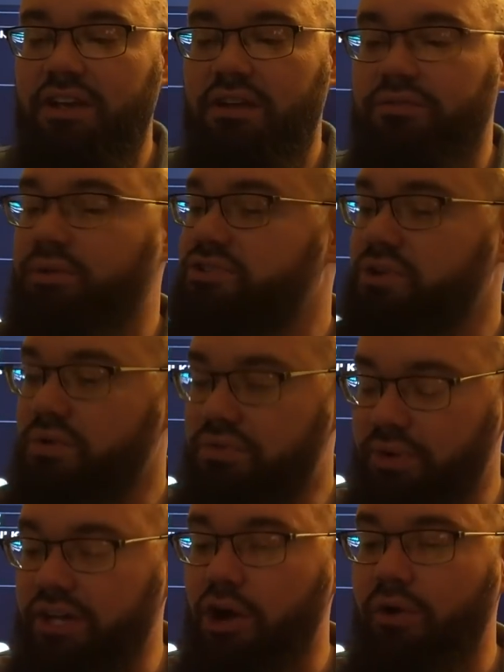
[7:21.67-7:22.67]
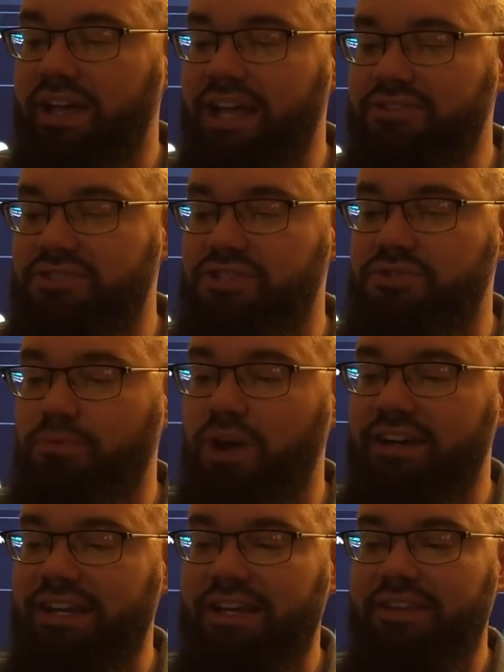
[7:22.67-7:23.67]
They're also 3-0 against the
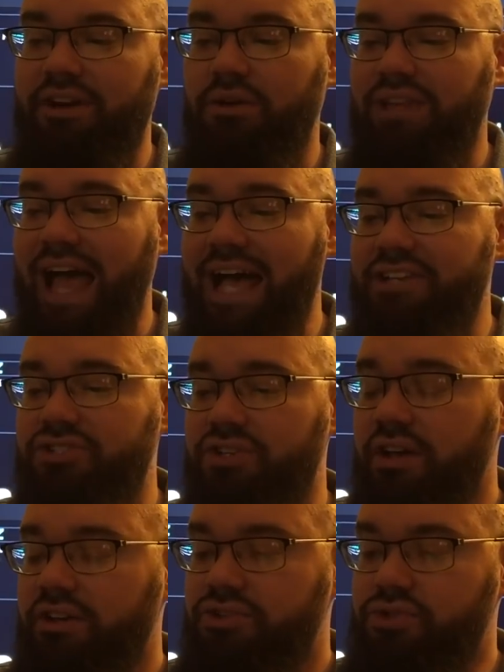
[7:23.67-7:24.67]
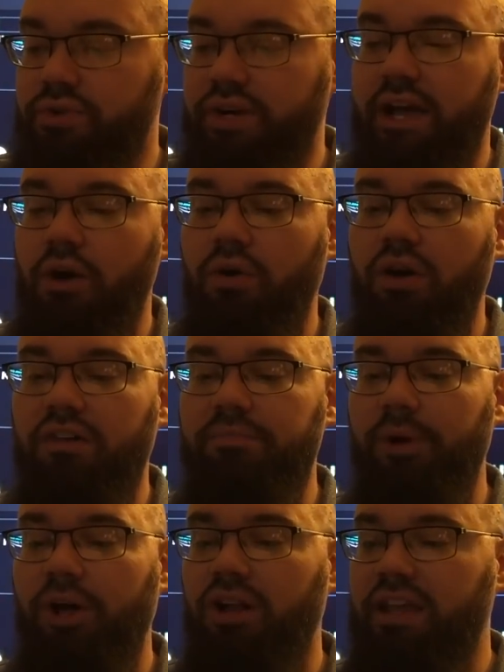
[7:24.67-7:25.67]
spread in their last trio
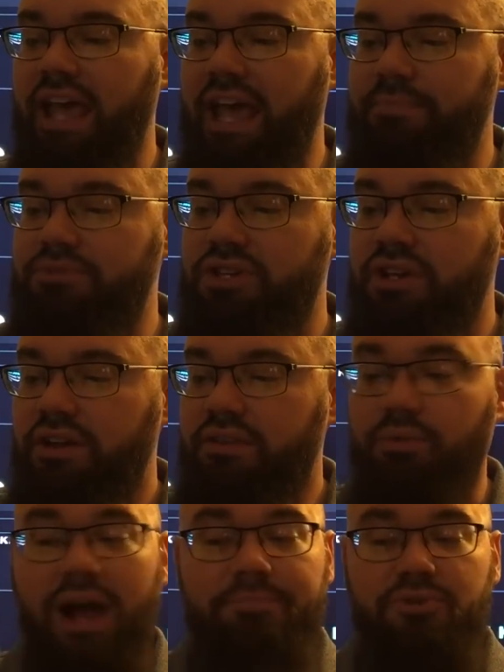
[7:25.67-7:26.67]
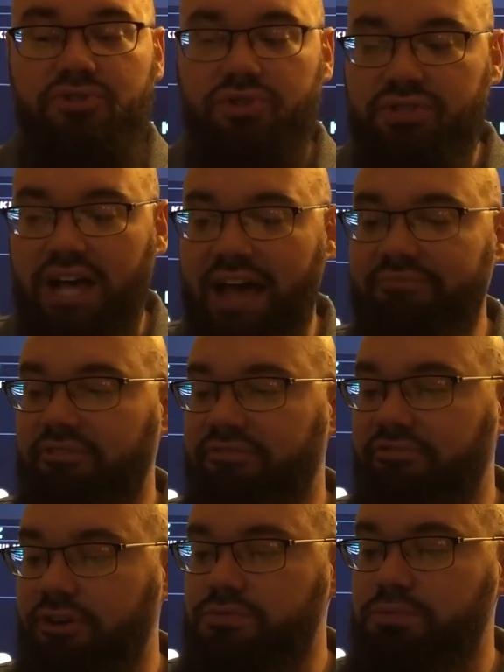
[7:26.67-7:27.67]
of ball games. The Raptors are tied for
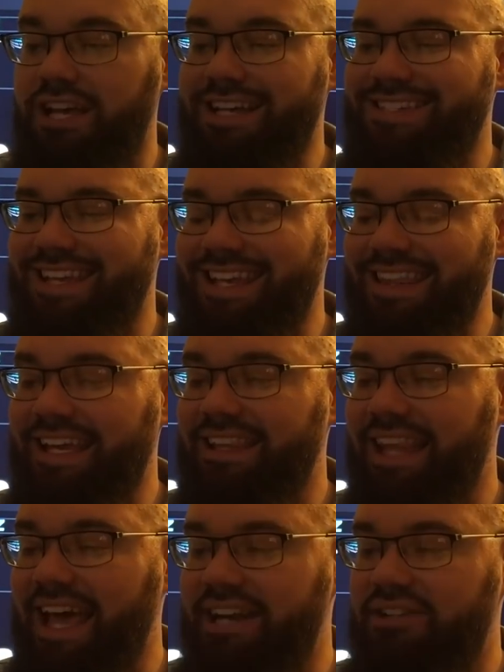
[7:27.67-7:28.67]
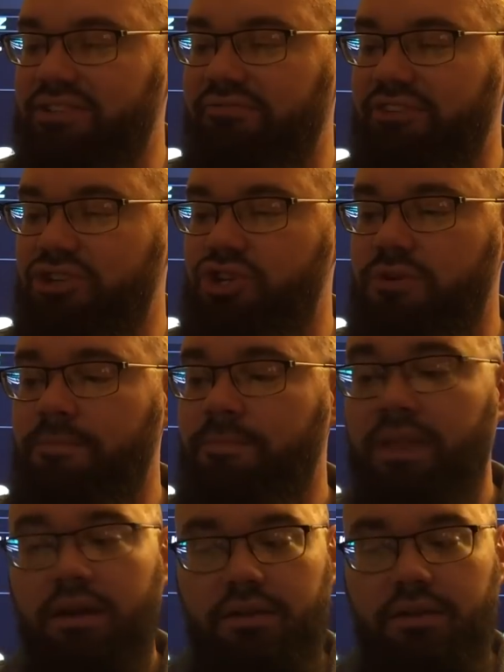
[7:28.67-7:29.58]
first place in the Atlantic Division.